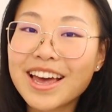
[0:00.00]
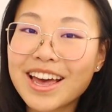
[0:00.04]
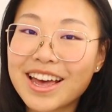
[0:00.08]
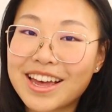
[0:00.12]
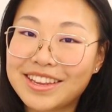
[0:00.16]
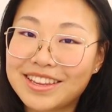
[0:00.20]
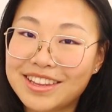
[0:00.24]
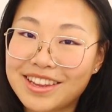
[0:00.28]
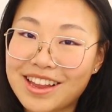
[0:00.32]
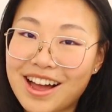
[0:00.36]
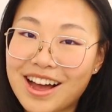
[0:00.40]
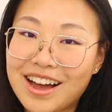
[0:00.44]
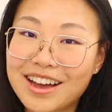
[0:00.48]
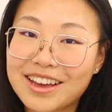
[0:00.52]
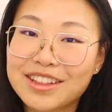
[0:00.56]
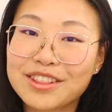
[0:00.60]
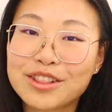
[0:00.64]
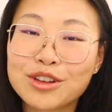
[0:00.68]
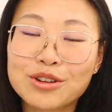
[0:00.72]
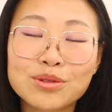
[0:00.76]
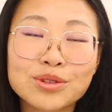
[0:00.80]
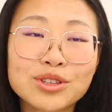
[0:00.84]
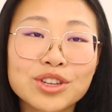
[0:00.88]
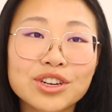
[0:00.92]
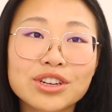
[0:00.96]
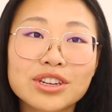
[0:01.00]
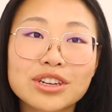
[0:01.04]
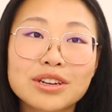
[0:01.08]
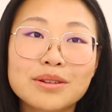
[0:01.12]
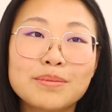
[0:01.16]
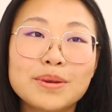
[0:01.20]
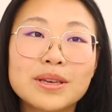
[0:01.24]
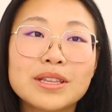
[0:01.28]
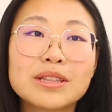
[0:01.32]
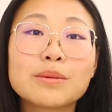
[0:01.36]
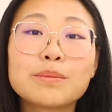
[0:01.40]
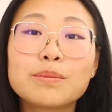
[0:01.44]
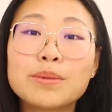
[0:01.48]
and lie, those are going to
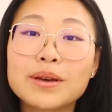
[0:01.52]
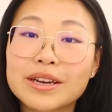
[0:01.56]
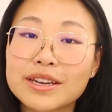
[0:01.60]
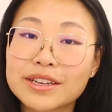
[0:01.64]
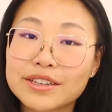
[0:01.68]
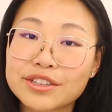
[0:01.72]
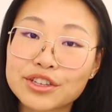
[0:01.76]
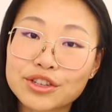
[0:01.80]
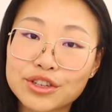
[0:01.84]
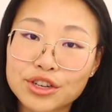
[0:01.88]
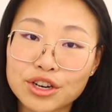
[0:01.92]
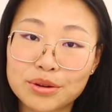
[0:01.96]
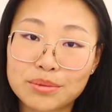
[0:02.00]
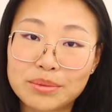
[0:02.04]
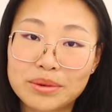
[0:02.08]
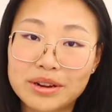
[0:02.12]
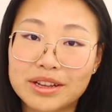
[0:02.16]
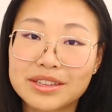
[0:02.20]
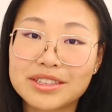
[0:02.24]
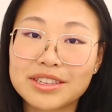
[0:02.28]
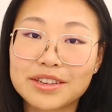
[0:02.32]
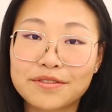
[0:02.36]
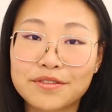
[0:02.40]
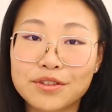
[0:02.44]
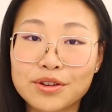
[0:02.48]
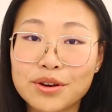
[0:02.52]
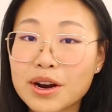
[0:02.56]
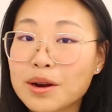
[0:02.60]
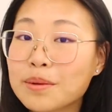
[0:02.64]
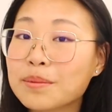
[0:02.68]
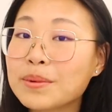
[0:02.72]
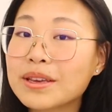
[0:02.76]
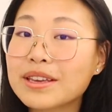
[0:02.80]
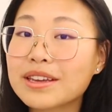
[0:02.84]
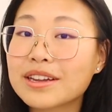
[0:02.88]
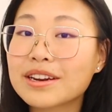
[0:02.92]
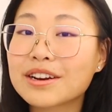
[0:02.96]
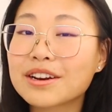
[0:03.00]
be the biggest determinants if you are a
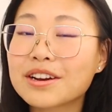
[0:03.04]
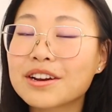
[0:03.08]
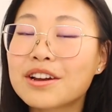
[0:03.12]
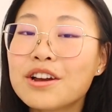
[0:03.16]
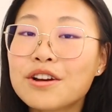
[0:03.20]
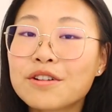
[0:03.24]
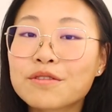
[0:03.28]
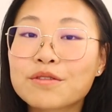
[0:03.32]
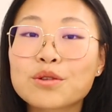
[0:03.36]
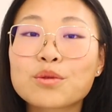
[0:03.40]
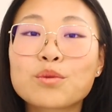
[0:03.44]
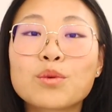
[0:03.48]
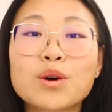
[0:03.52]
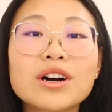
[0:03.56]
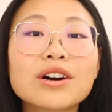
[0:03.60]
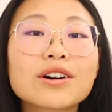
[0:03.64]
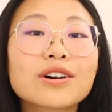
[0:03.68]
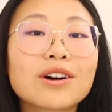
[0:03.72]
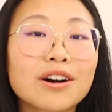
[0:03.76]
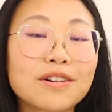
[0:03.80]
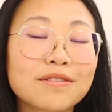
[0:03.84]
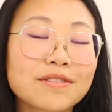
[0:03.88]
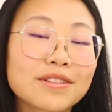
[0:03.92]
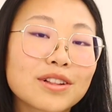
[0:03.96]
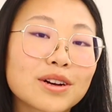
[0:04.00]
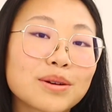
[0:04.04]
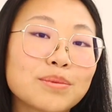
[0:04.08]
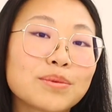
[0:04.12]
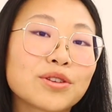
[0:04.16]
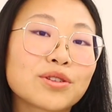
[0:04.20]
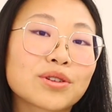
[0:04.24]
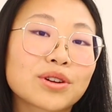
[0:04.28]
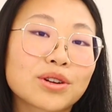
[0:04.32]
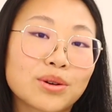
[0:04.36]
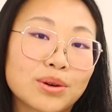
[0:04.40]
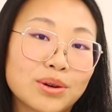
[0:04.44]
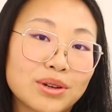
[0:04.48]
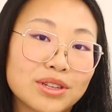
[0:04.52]
beginner for what golf club
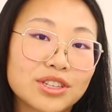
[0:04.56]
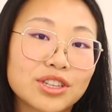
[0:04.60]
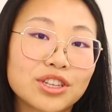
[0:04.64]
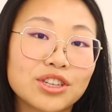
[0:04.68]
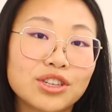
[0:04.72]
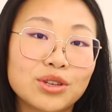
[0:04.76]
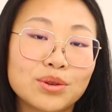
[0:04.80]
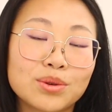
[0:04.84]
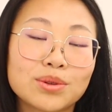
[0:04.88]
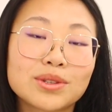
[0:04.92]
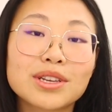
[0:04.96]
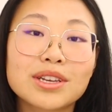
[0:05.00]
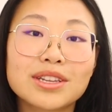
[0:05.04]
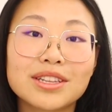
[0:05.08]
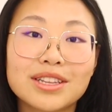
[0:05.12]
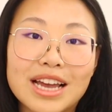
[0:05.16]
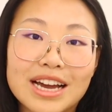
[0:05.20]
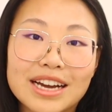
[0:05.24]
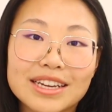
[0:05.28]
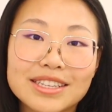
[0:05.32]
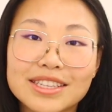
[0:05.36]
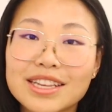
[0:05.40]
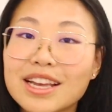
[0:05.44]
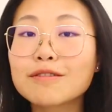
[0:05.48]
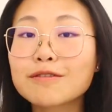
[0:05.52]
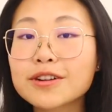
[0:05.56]
you're going to use next.